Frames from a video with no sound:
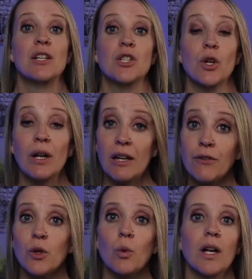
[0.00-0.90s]
So
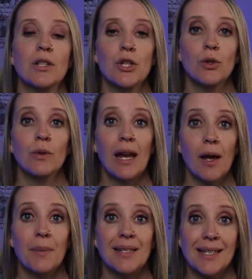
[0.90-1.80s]
if you want to get
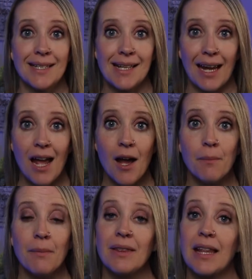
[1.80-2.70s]
up at 6
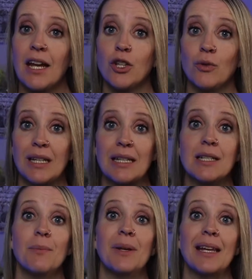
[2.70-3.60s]
a.m., then you need
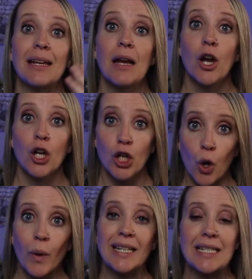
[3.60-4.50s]
to be
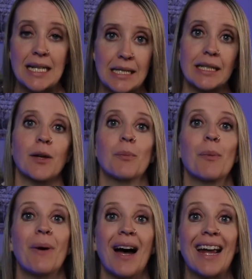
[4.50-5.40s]
going to sleep
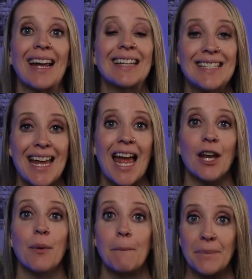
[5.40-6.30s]
by
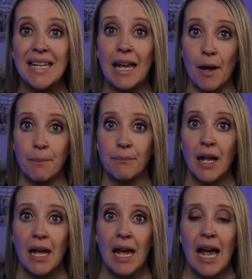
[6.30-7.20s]
10 p.m.
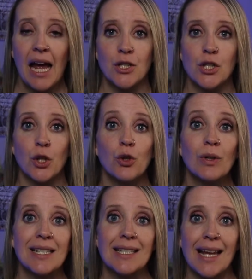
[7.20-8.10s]
And so you
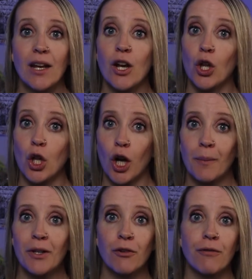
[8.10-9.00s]
can set an
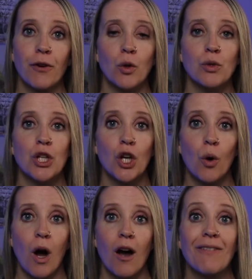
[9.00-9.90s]
alarm in your phone to
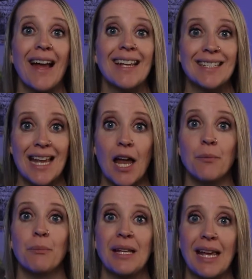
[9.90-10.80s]
go off at
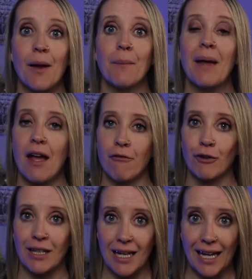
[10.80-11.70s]
10 p.m.
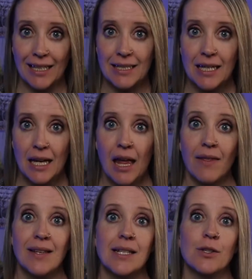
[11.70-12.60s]
every night.
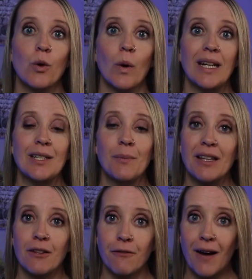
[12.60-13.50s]
This is going to
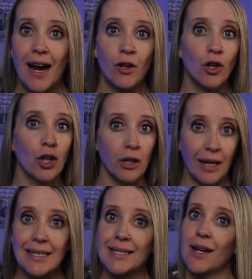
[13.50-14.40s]
be the final
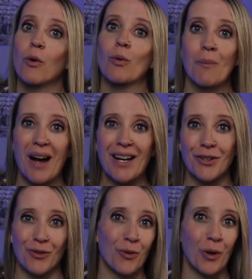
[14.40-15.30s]
lights out
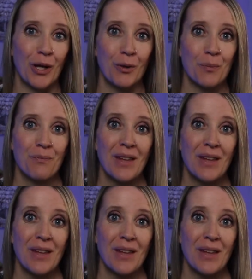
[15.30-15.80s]
reminder for you.